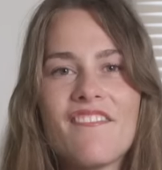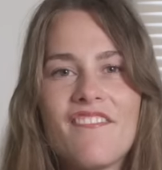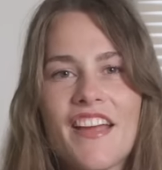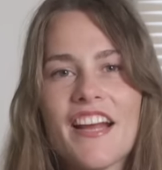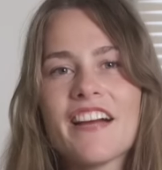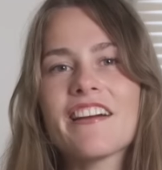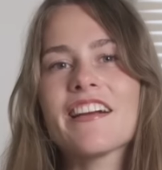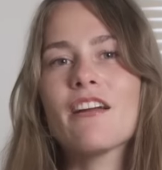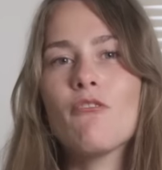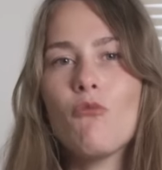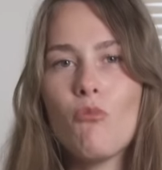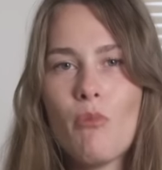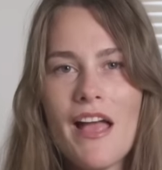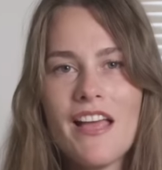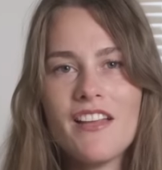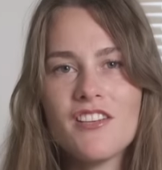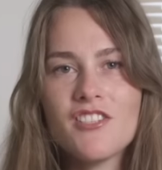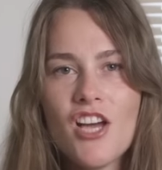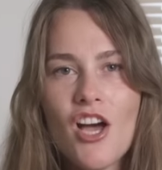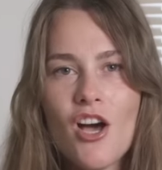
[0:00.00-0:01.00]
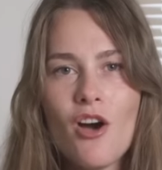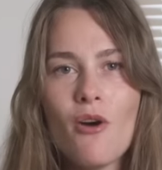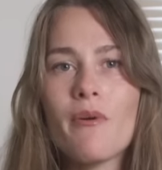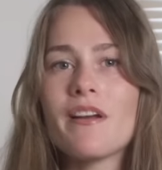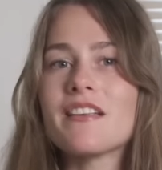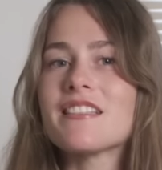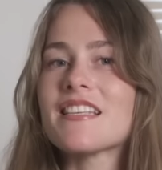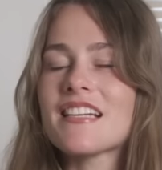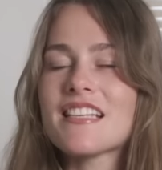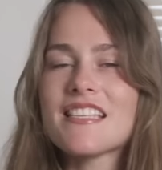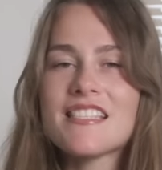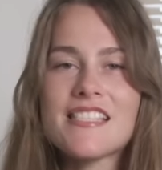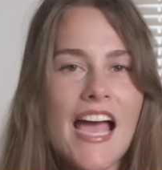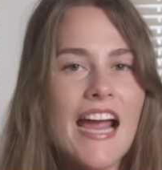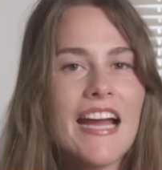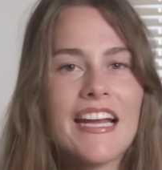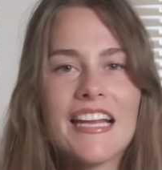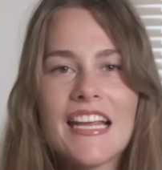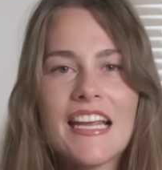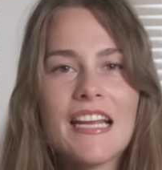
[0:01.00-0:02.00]
very wet dough is
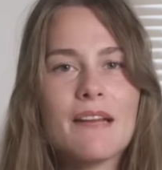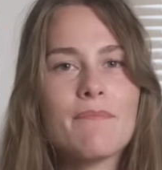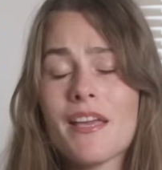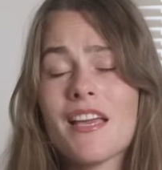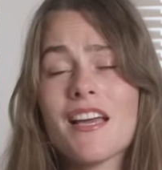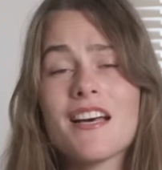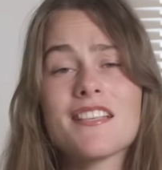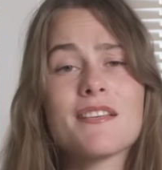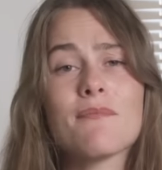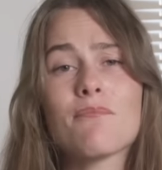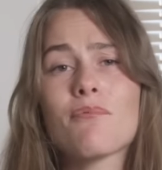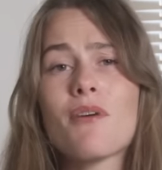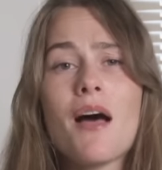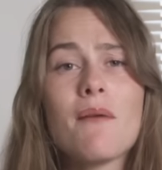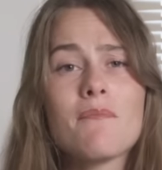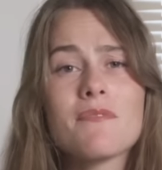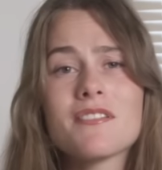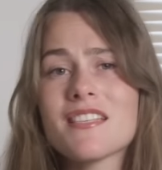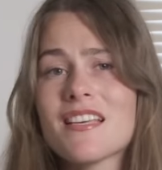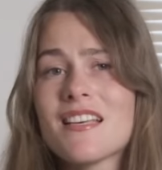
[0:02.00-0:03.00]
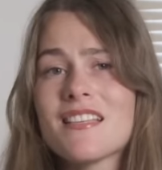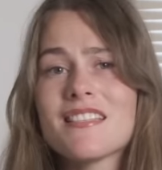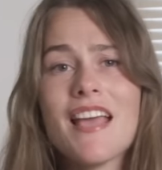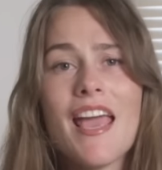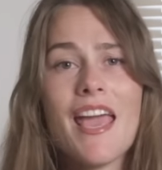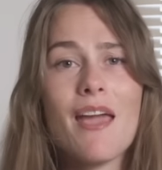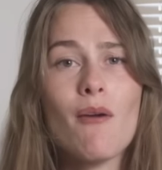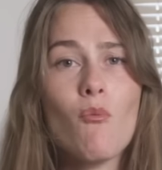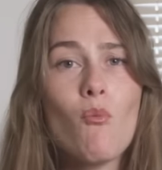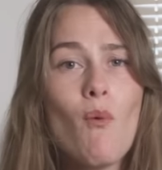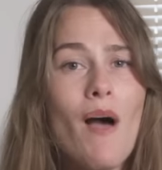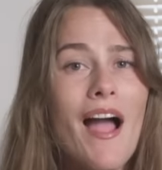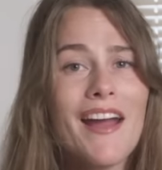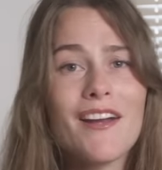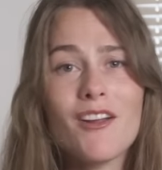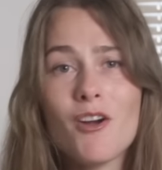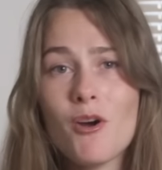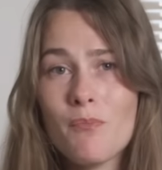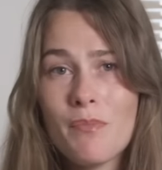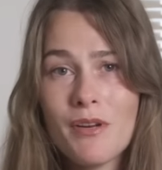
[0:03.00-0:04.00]
exciting because it promises a wide
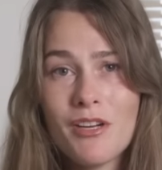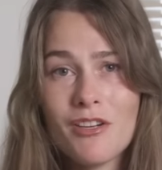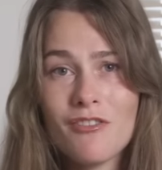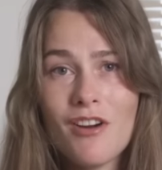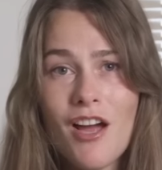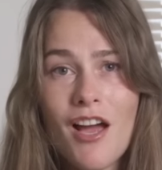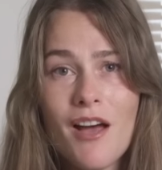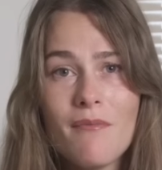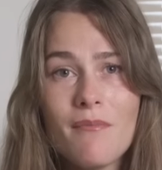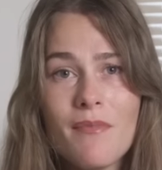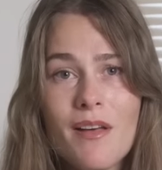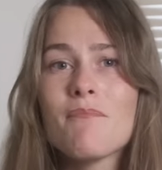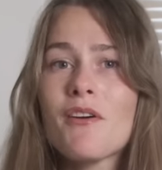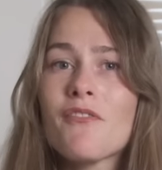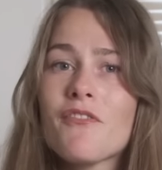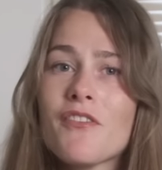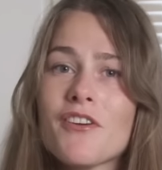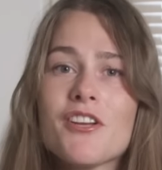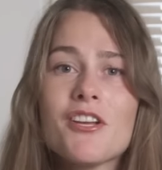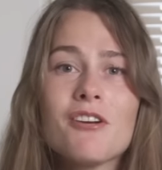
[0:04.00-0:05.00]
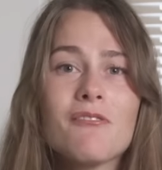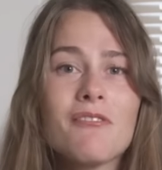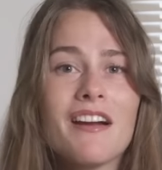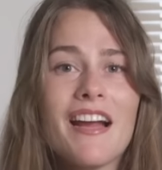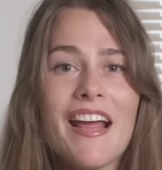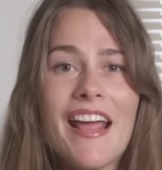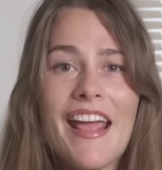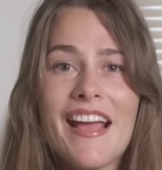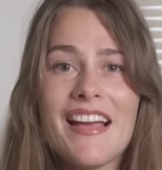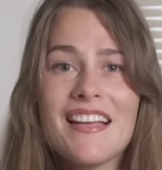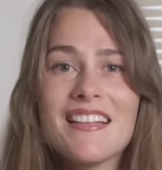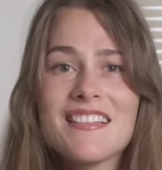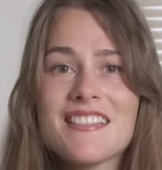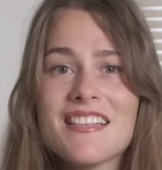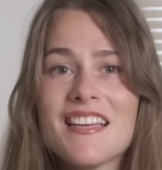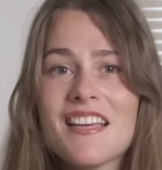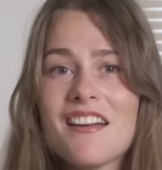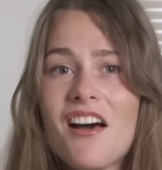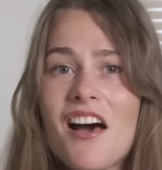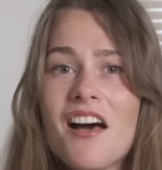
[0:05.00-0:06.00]
open crumb. But for newer hands,
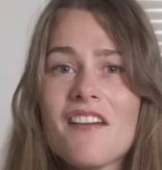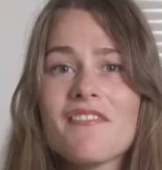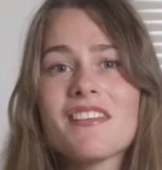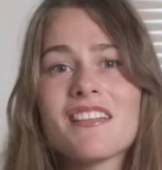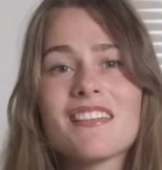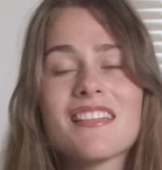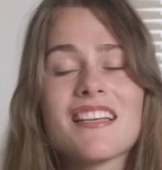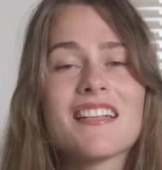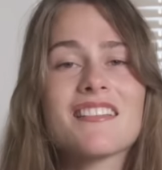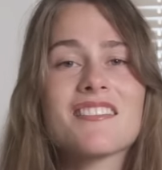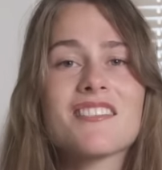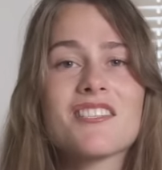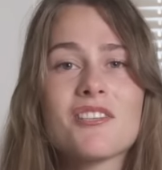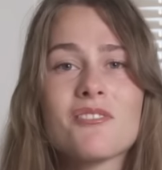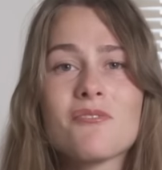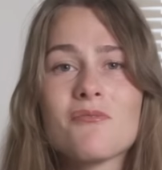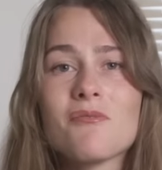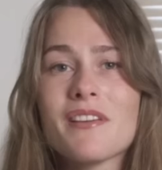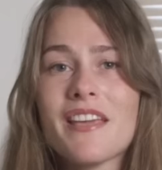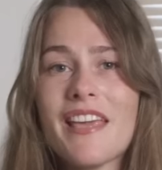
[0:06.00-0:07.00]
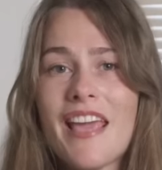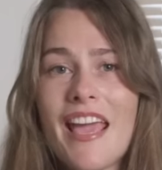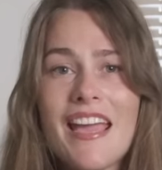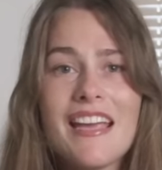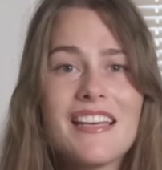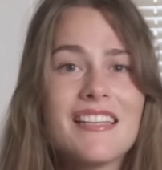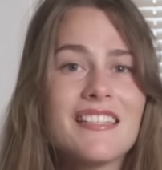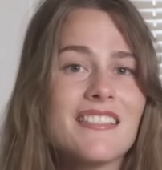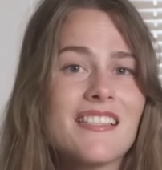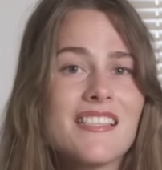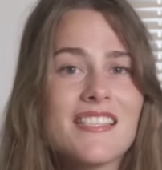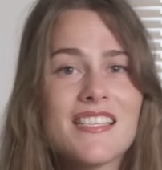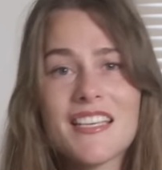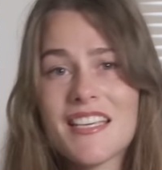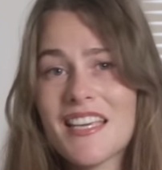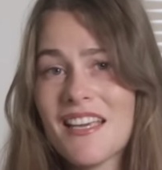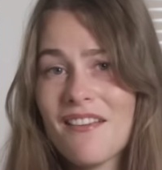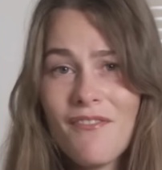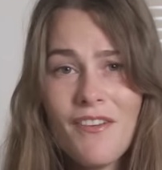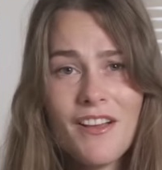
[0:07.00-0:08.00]
it often leads to caked and
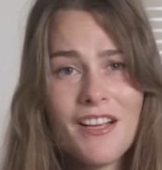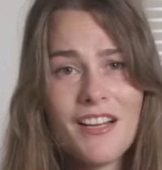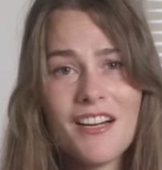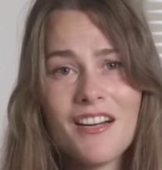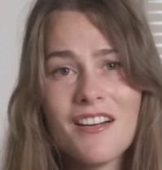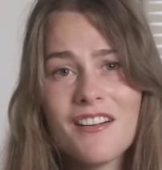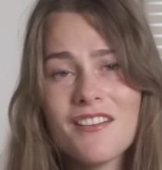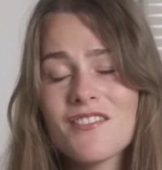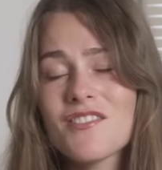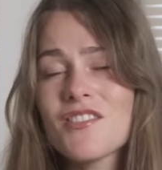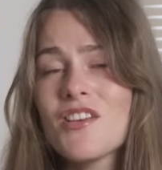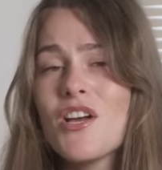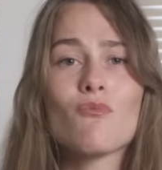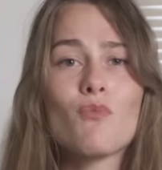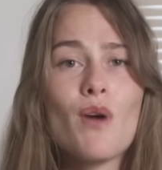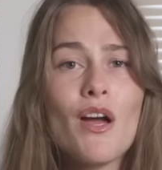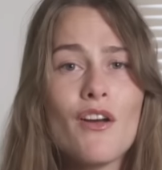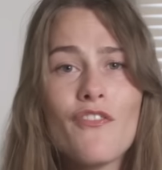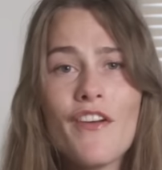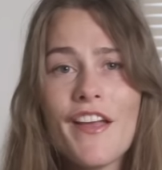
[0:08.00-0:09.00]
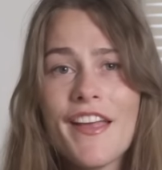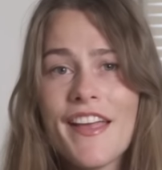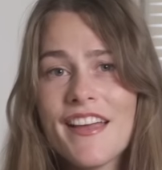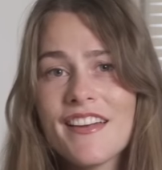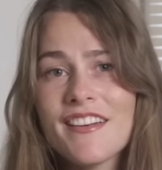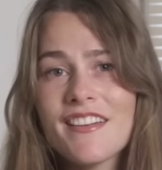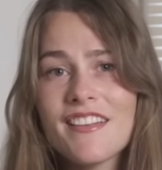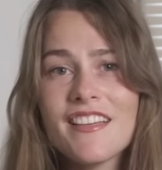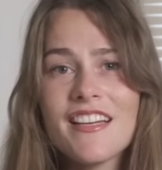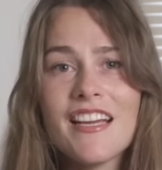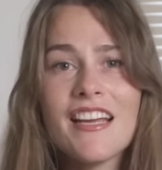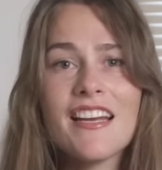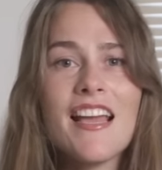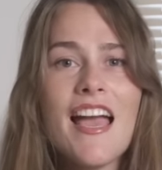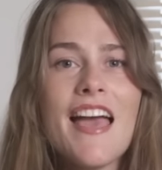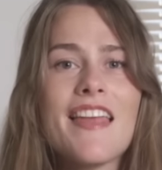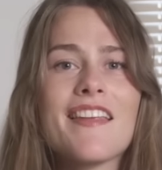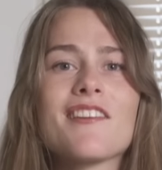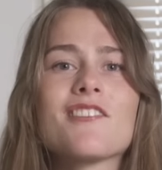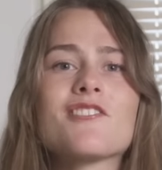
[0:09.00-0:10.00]
sticky fingers, rough handling,
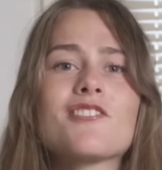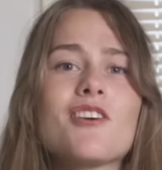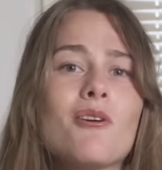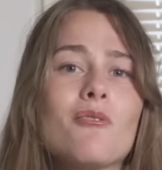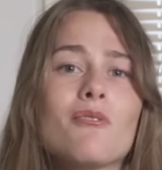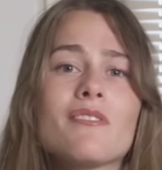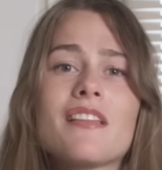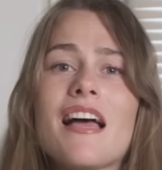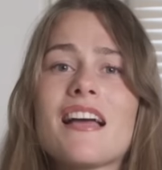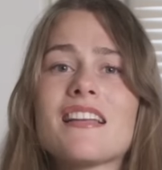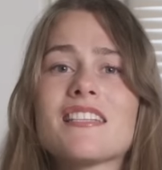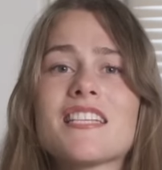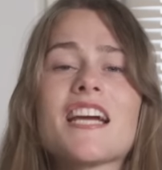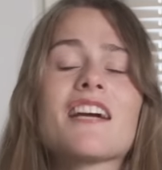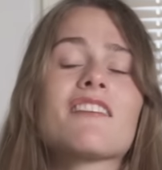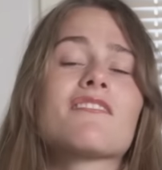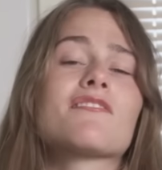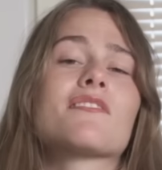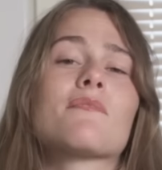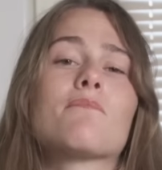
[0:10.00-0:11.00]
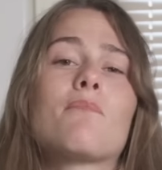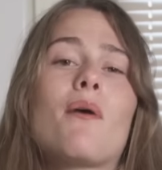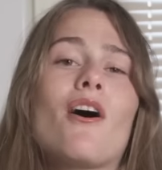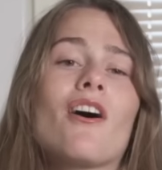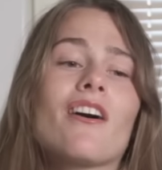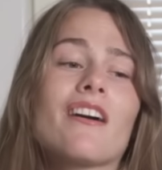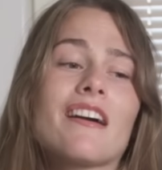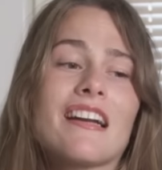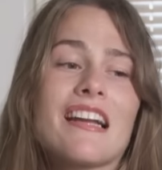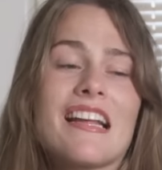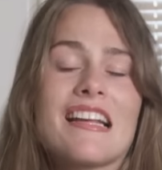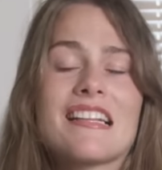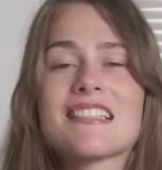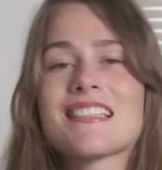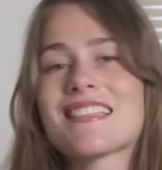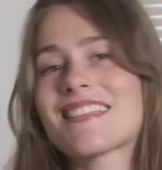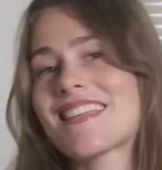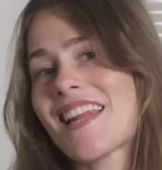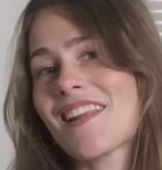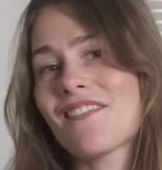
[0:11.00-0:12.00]
and a dough that tears apart
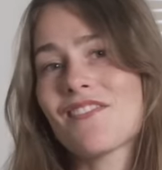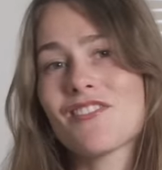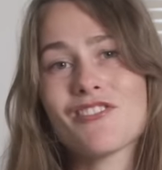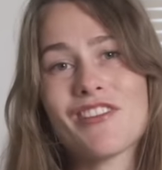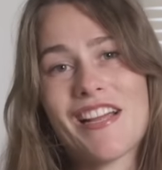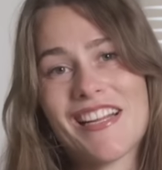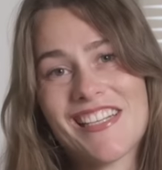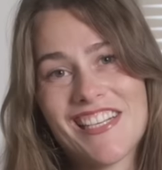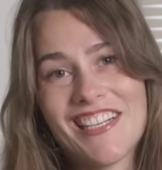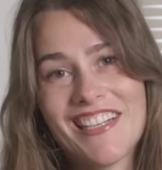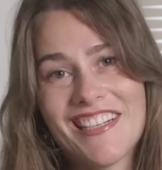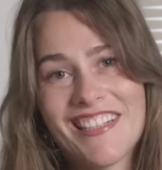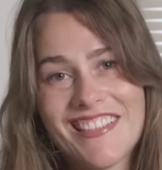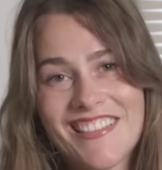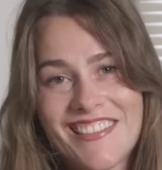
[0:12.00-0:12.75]
instead of stretching.